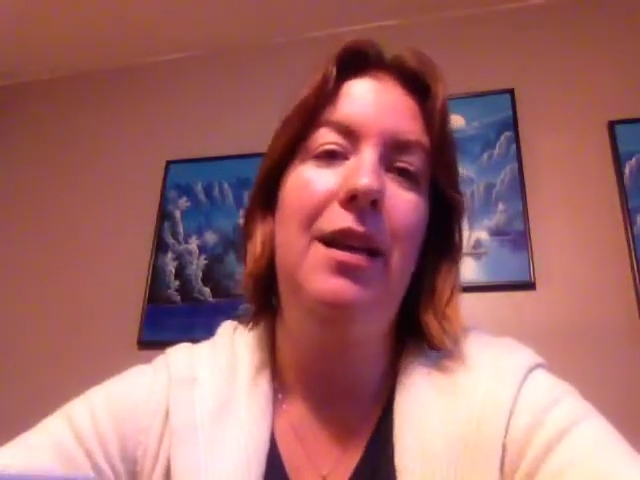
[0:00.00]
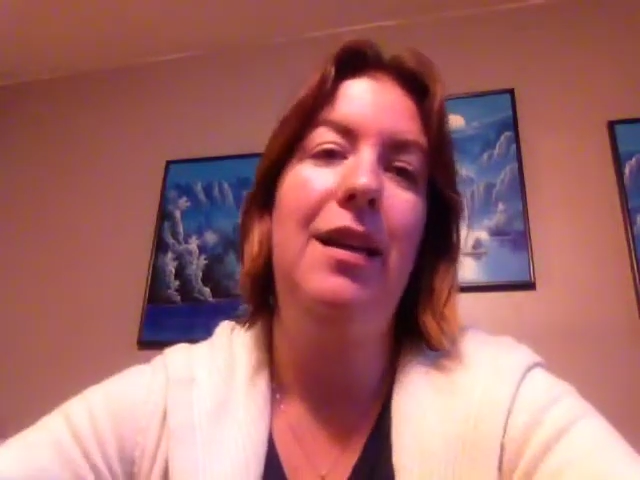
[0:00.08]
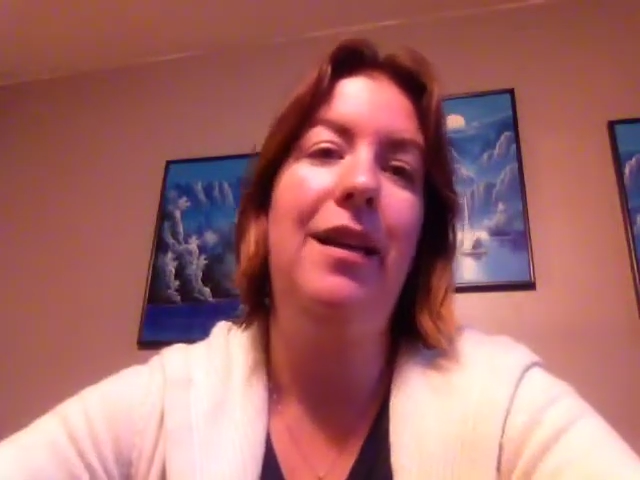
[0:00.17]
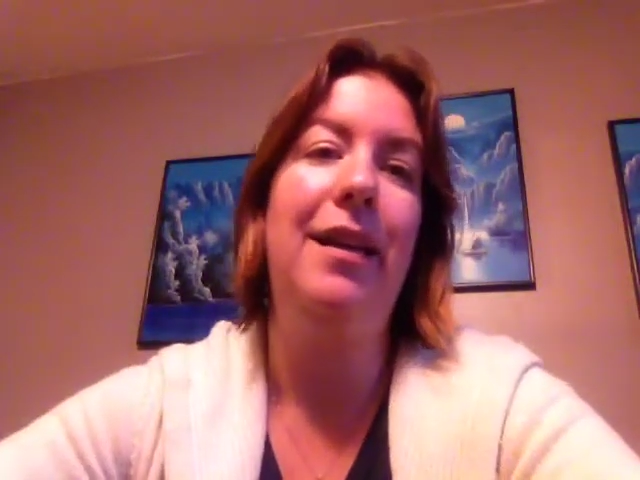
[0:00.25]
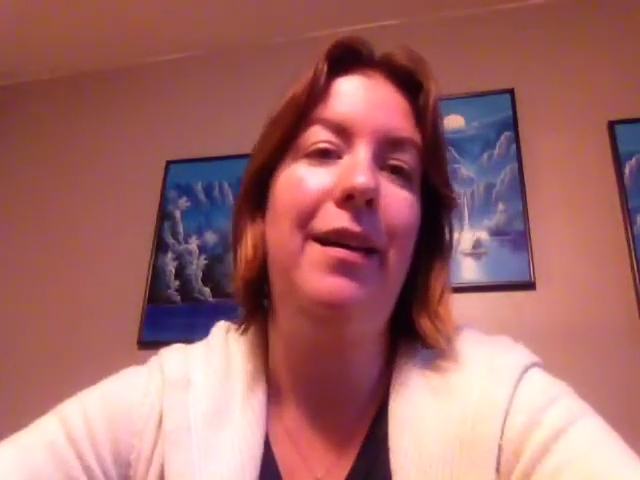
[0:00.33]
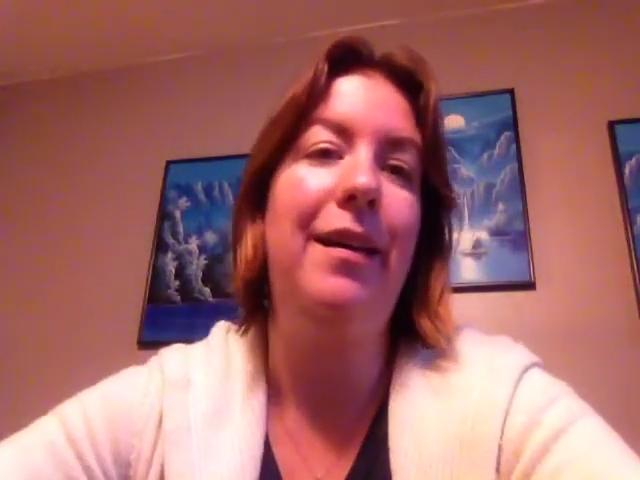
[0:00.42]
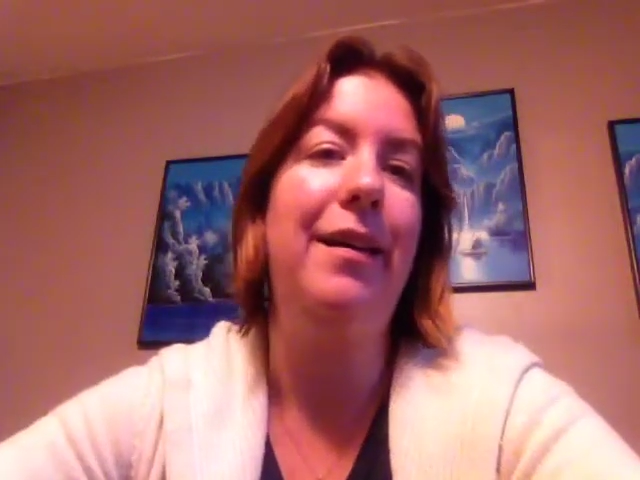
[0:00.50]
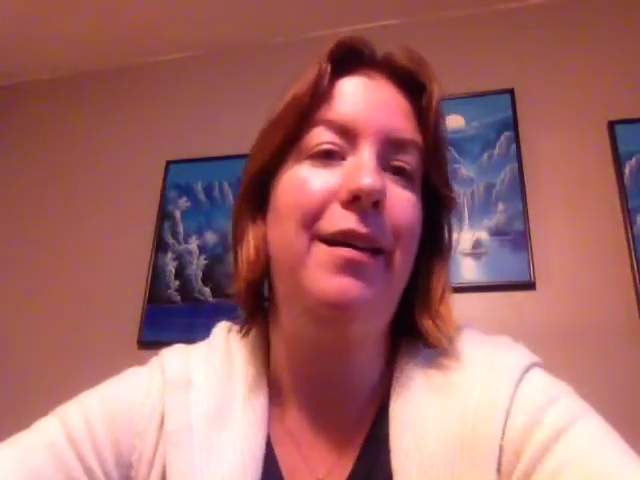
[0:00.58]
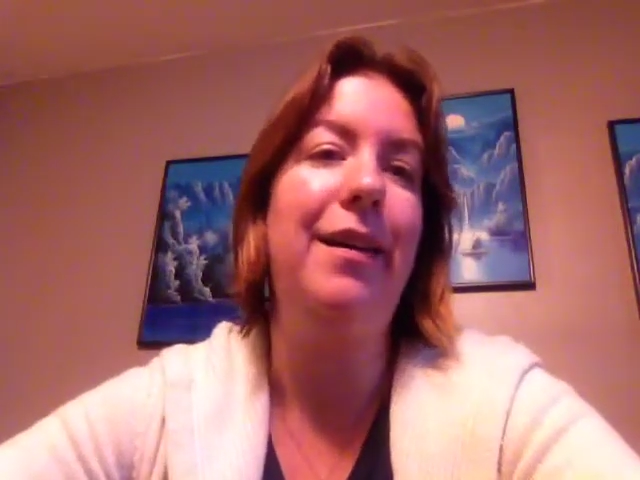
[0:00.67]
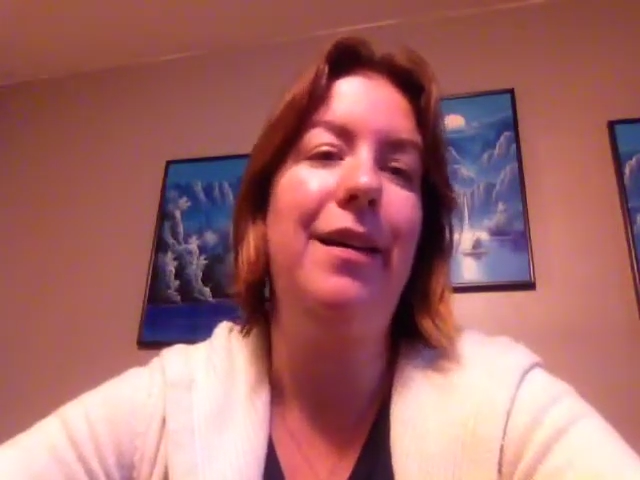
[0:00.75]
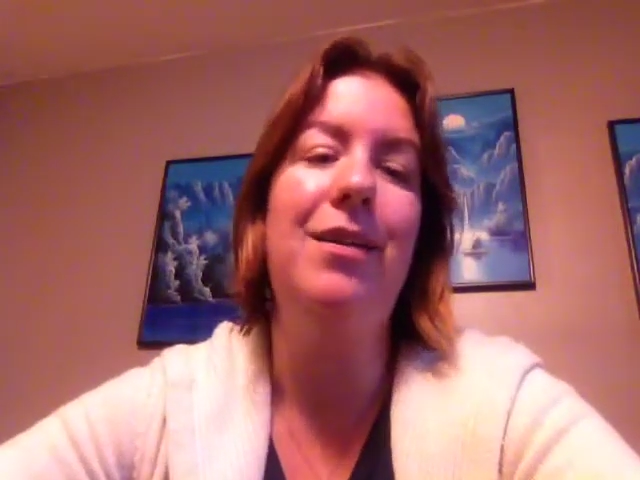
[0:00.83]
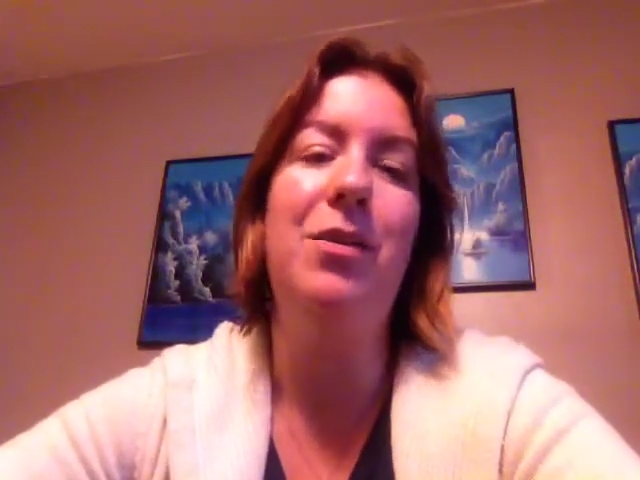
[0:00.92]
and
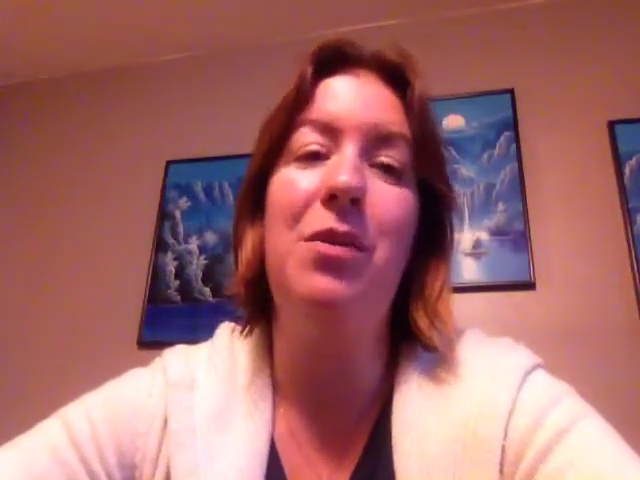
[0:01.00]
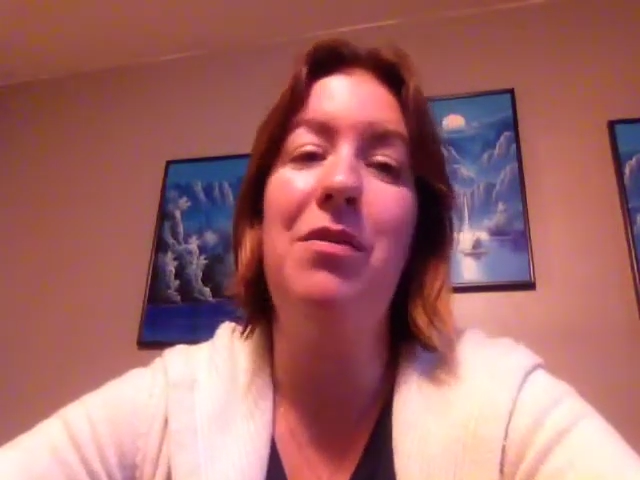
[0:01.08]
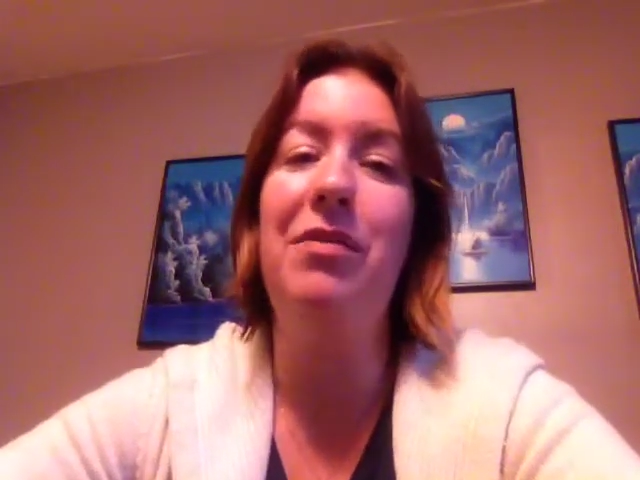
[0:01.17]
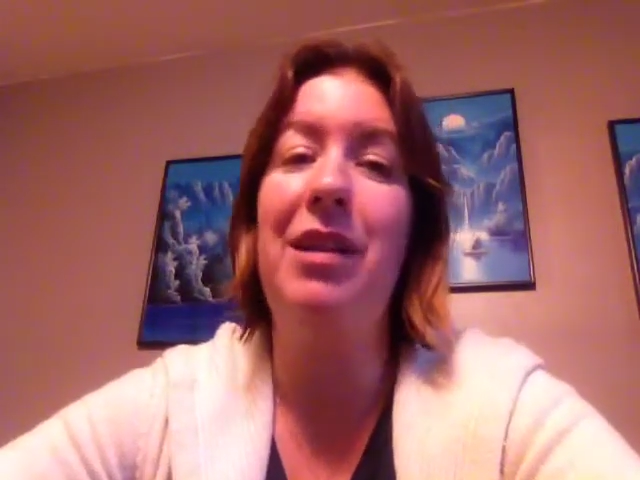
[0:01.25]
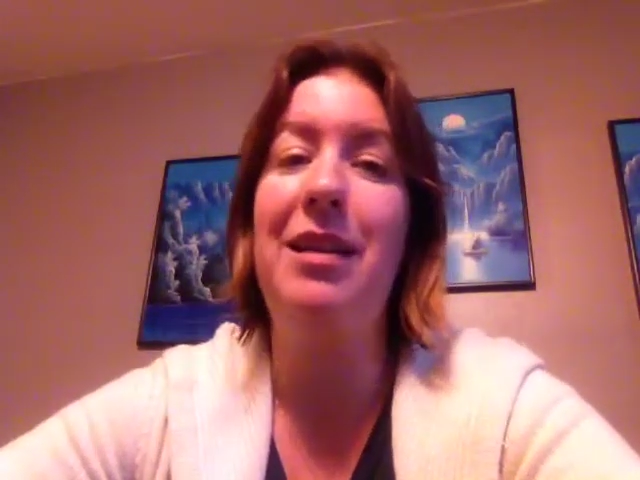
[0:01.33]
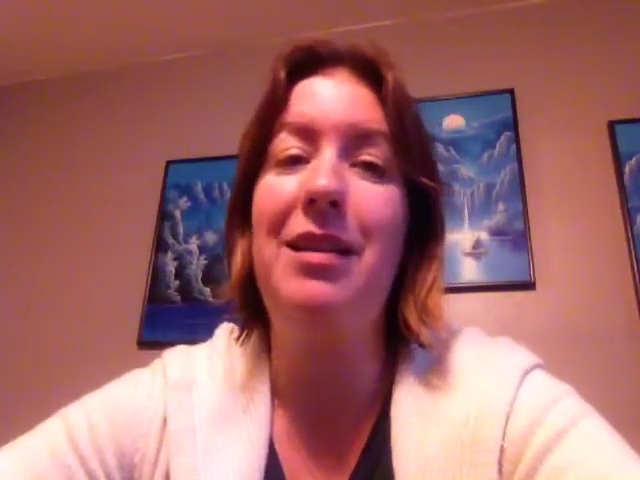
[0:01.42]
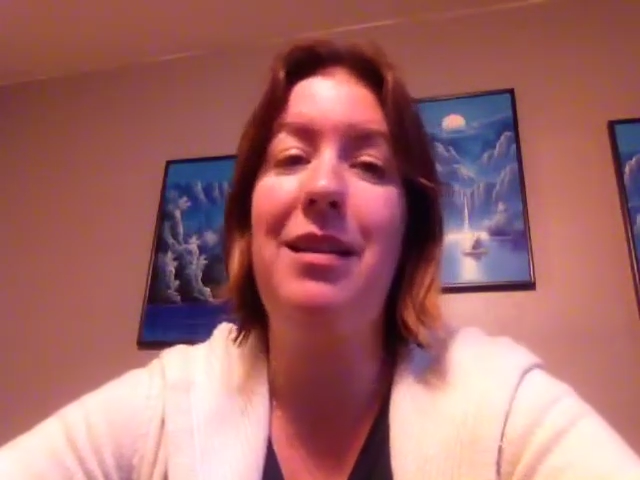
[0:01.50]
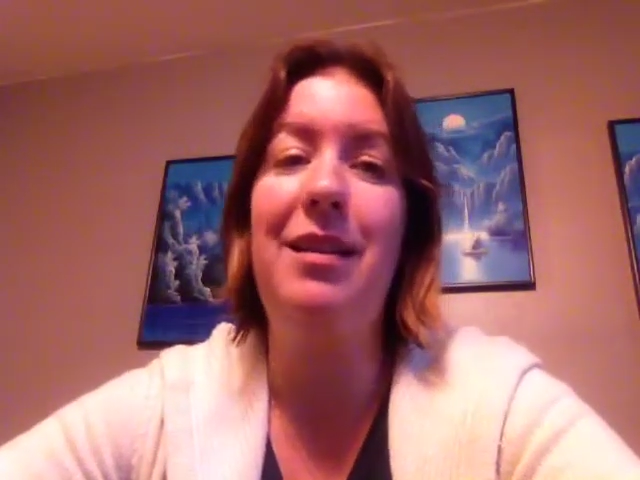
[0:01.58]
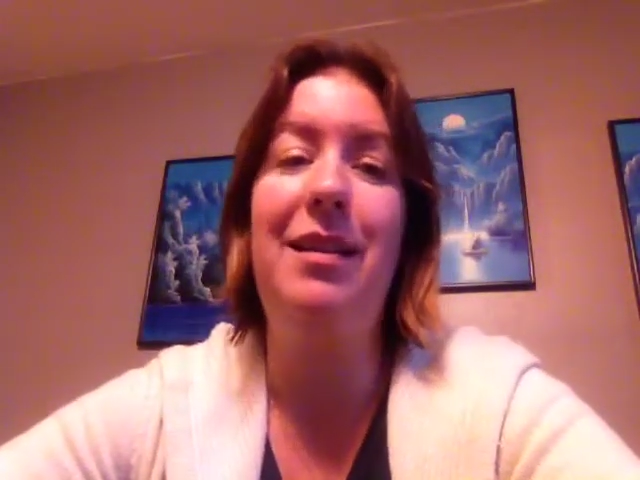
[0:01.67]
it's reflected